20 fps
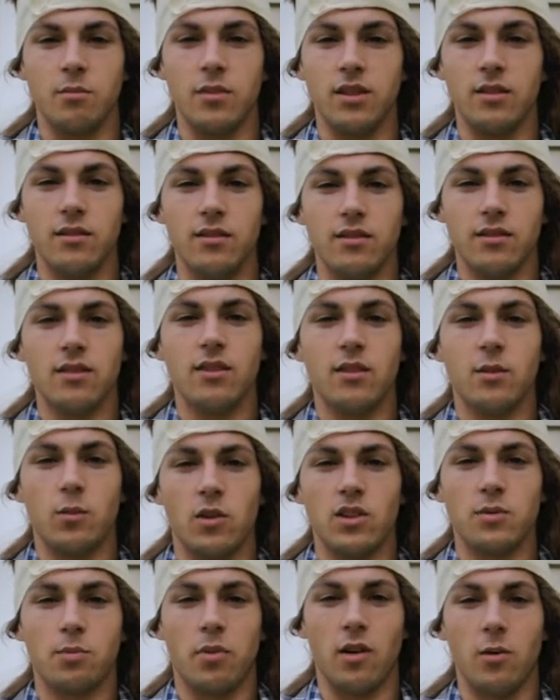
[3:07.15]
but the
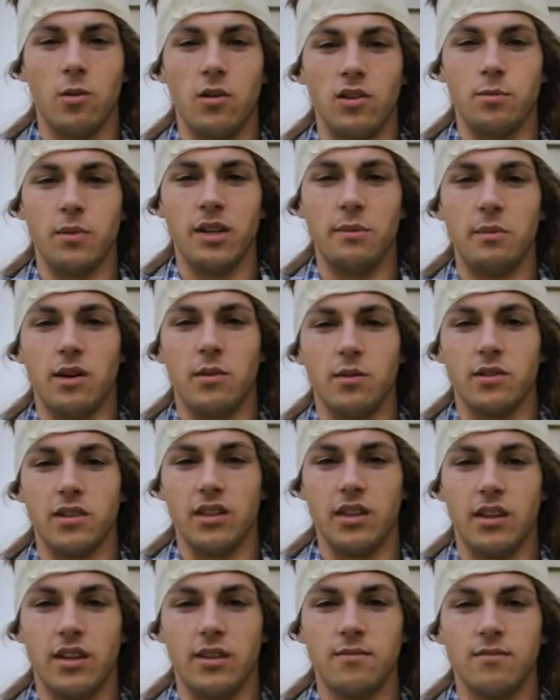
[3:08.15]
worst part was Meemaw was
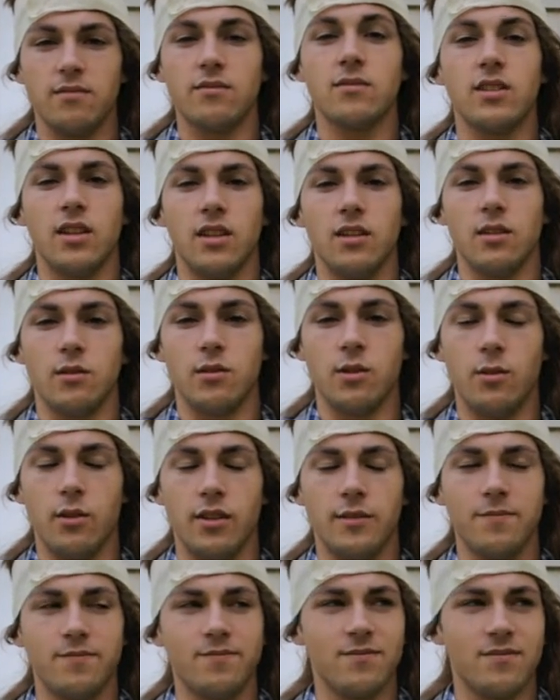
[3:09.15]
in there, sitting on the
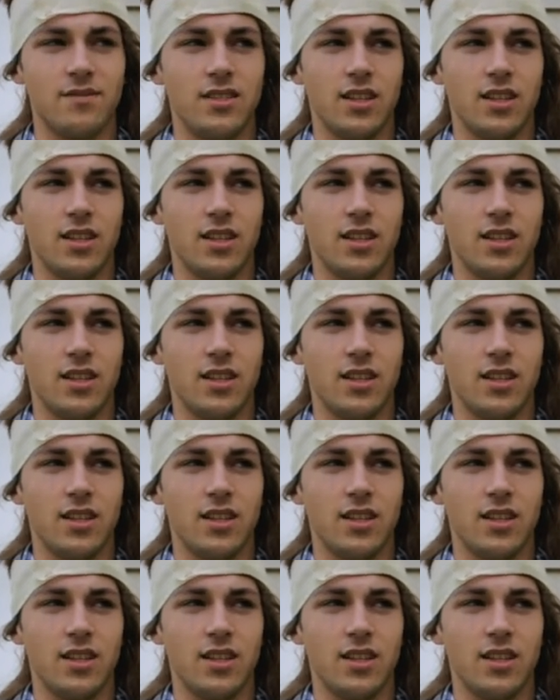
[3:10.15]
toilet.